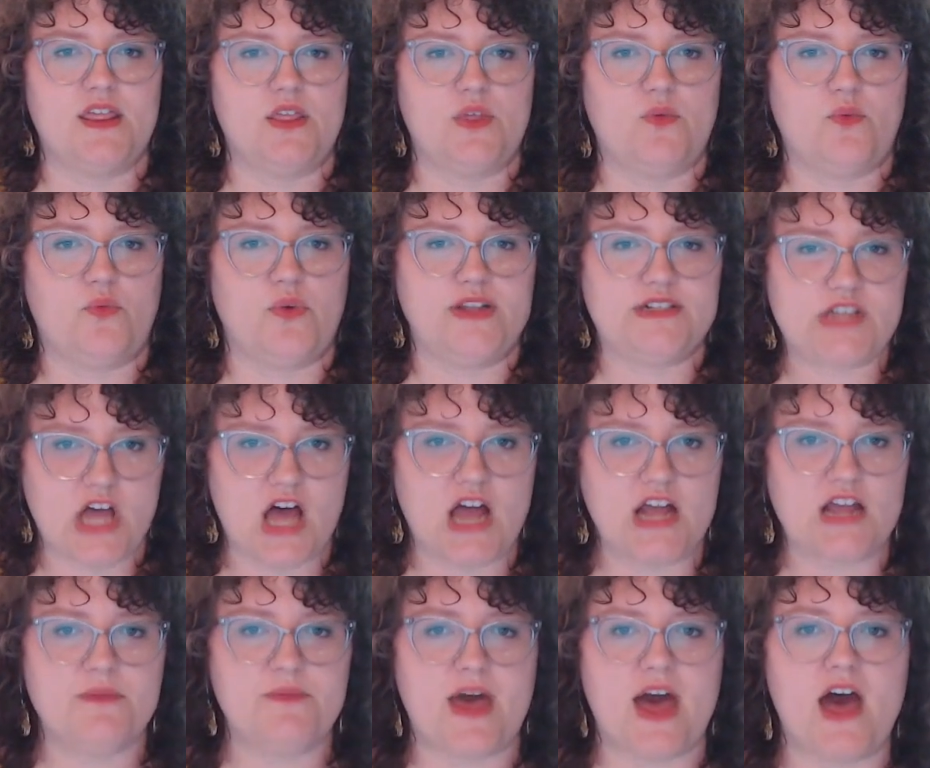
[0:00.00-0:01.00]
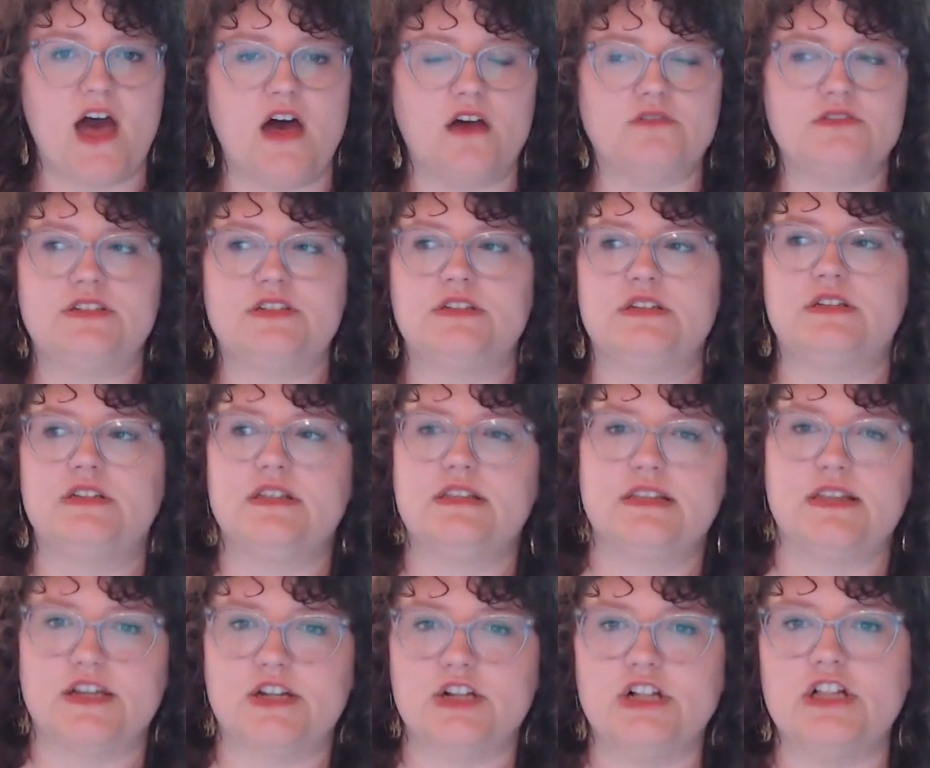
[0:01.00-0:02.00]
We talk about
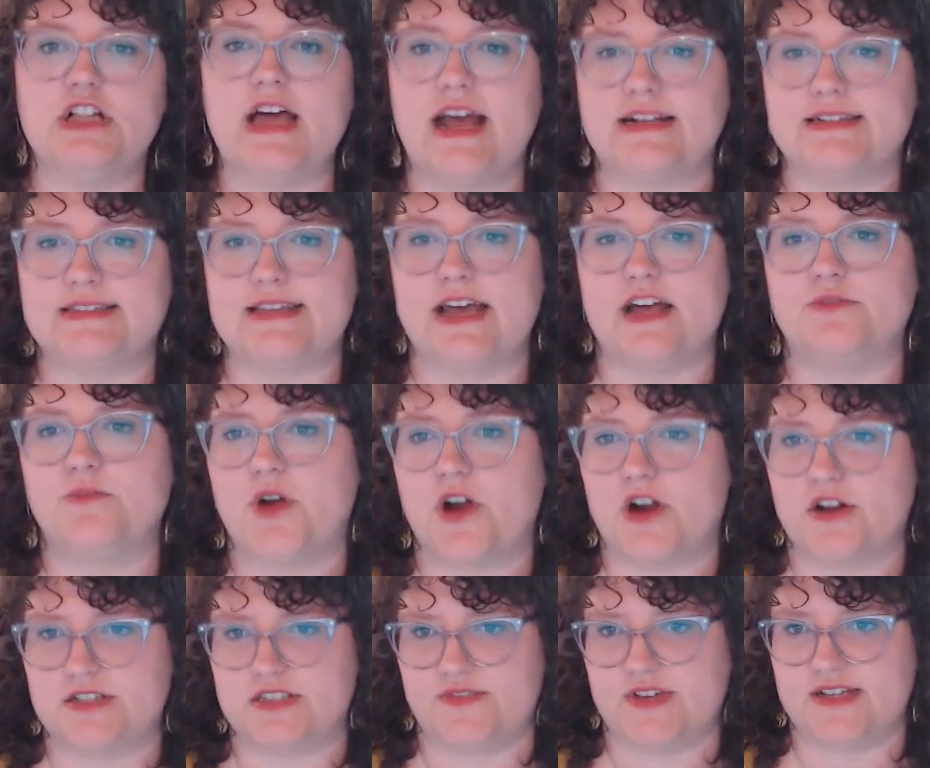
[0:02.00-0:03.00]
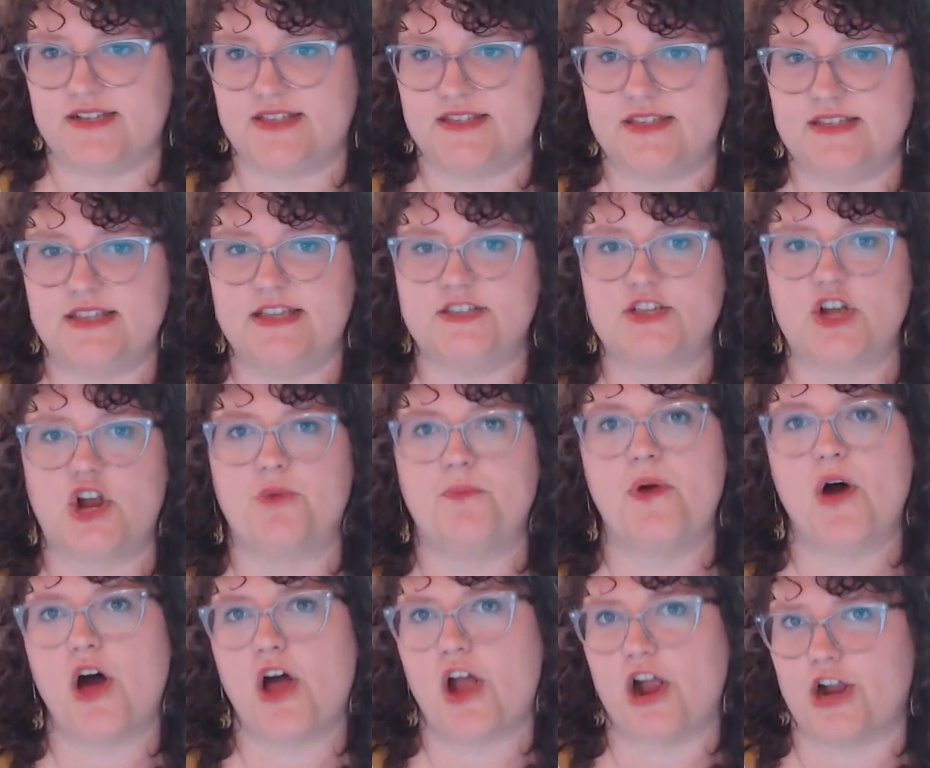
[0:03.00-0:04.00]
little exiled parts of us. These are
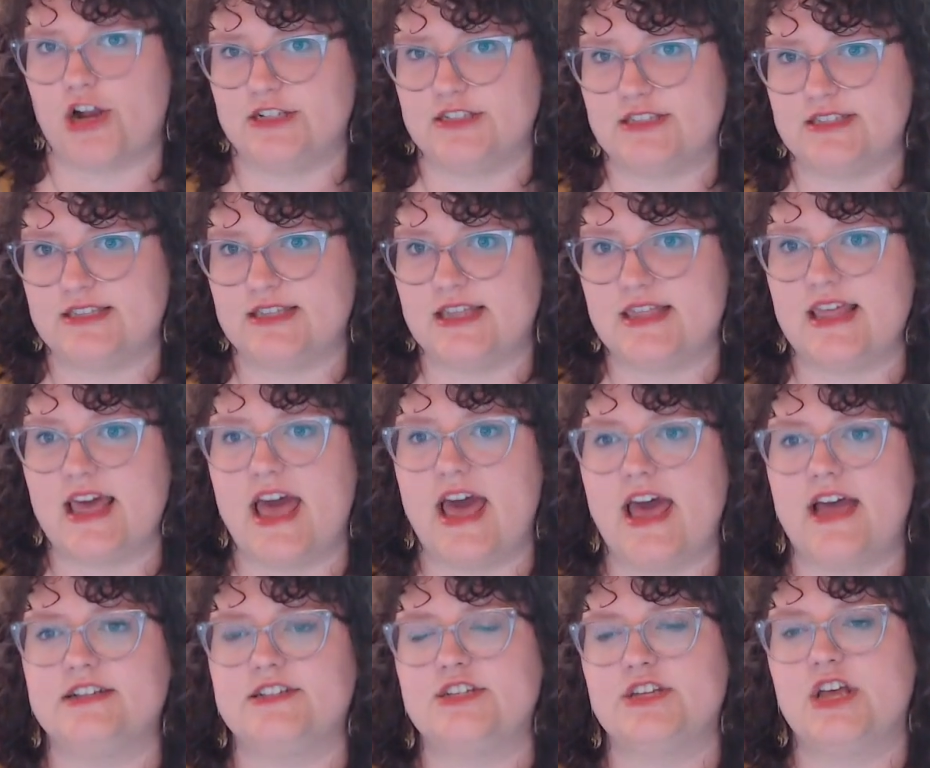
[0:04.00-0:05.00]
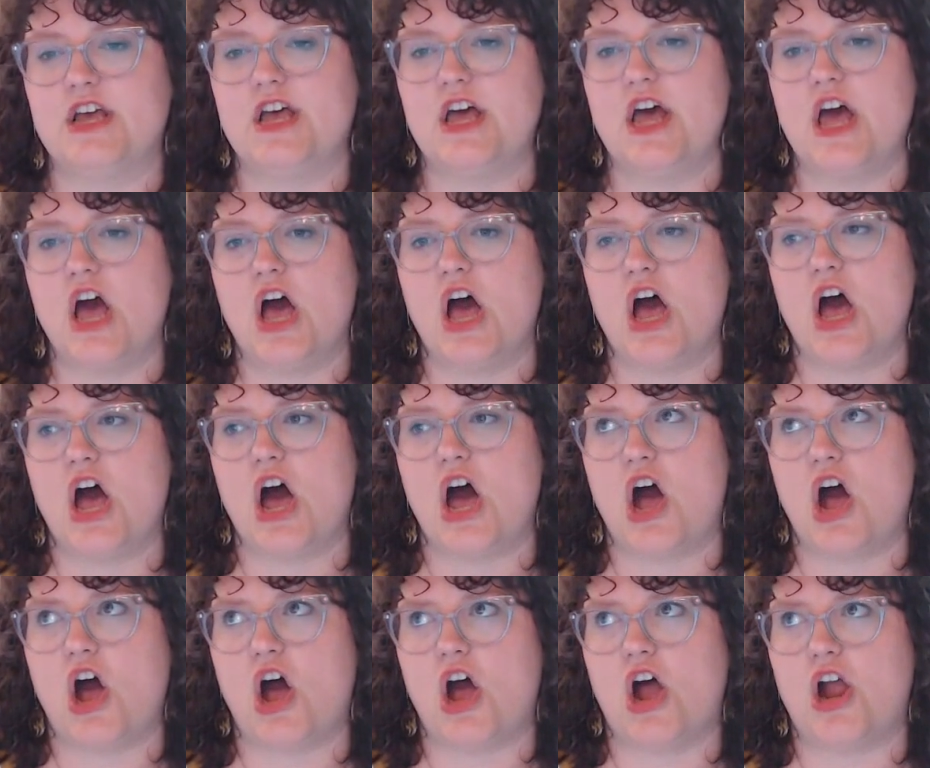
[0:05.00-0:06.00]
parts that
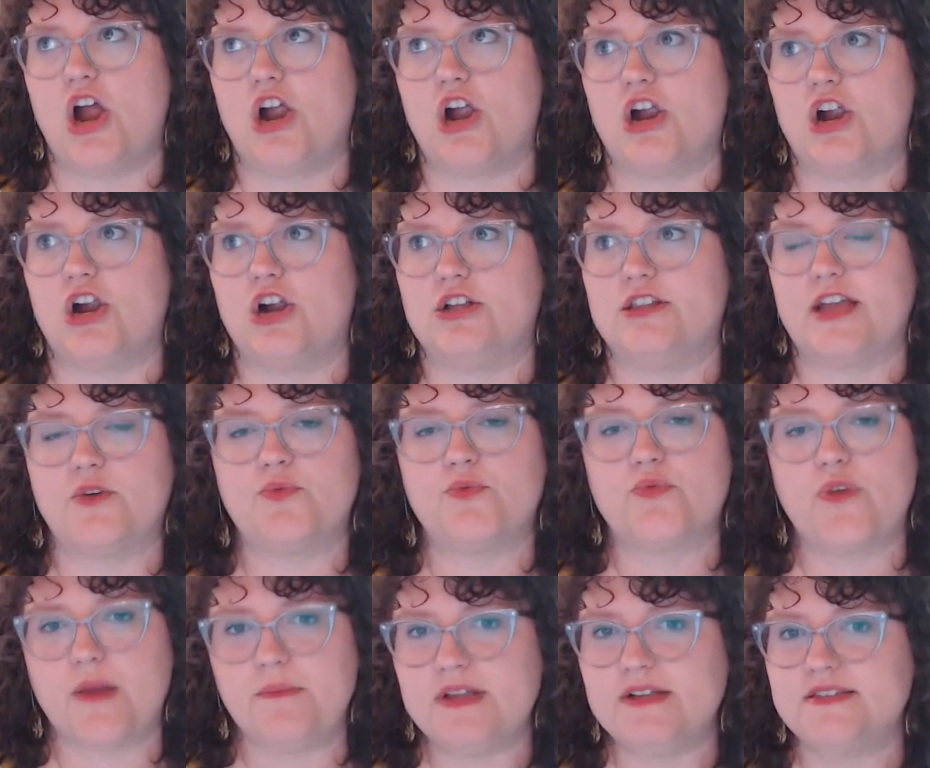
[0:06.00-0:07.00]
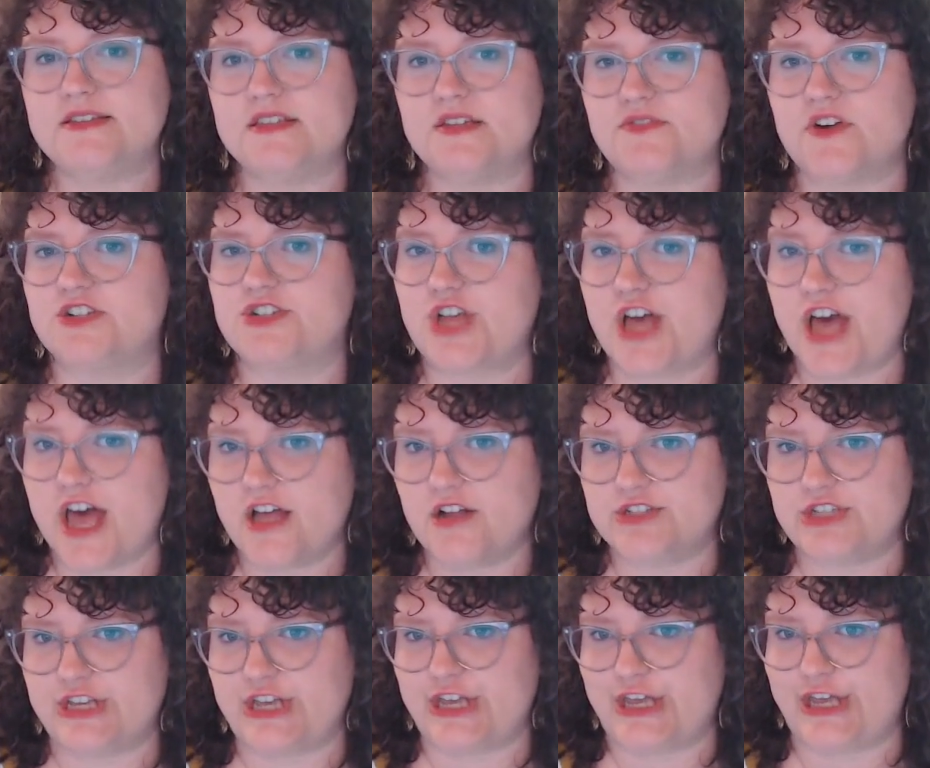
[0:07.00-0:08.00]
are like remnants of our
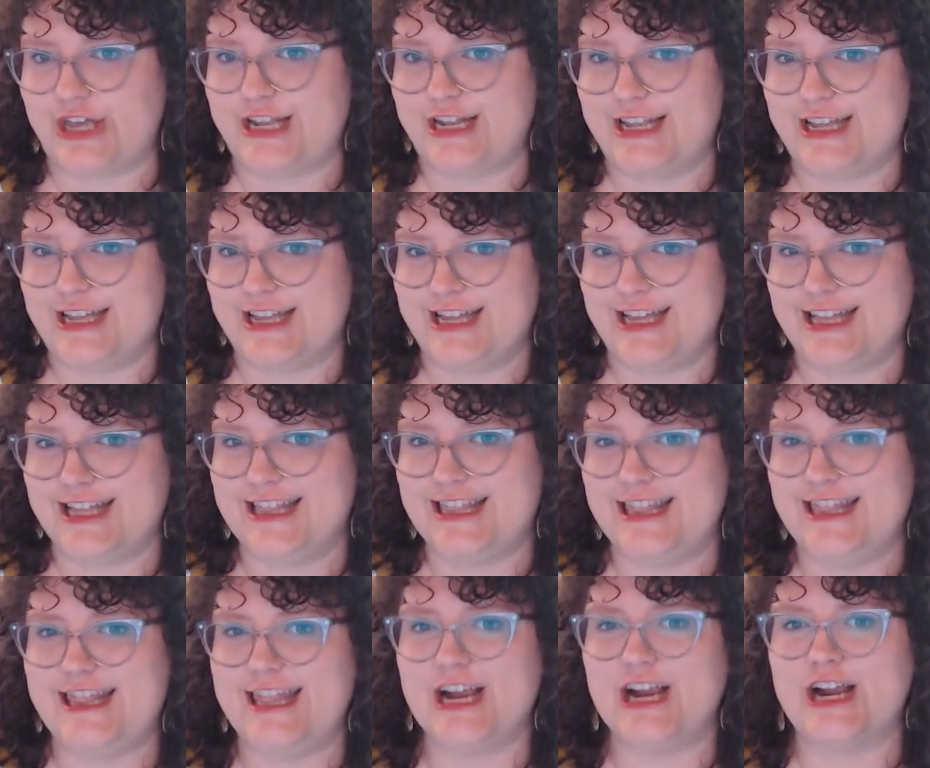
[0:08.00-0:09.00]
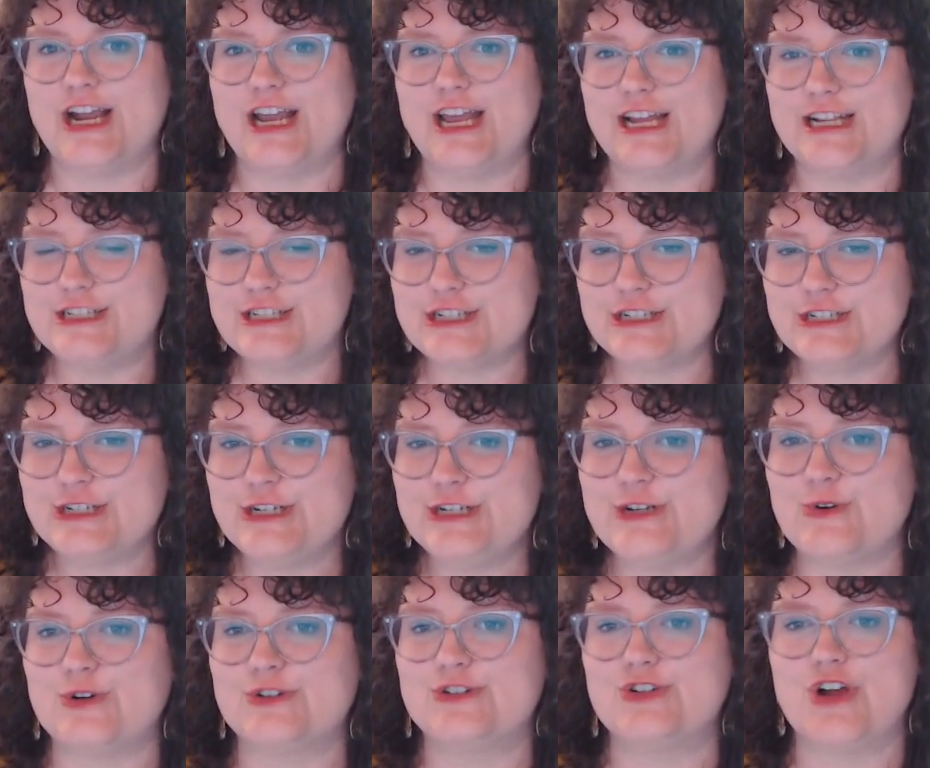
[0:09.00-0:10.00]
childhood. They're
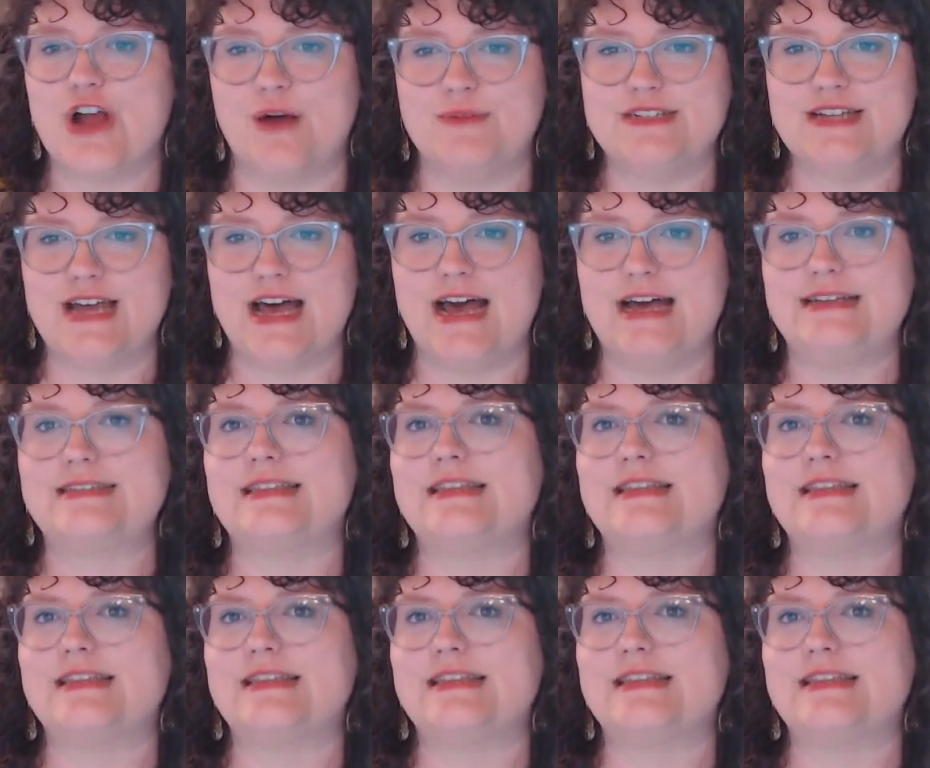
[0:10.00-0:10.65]
injured or traumatized